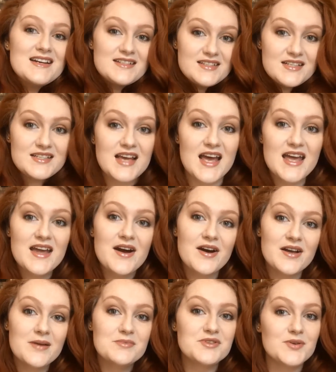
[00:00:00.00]
Today
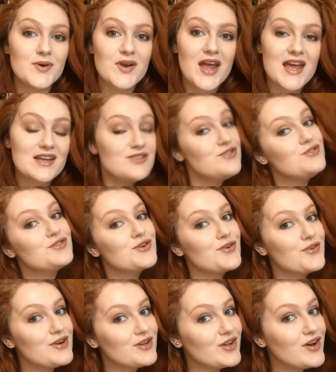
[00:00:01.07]
I am doing a
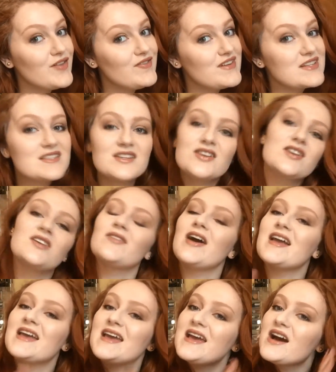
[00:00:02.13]
tutorial on this look
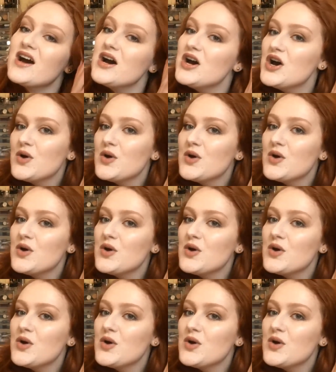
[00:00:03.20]
right here,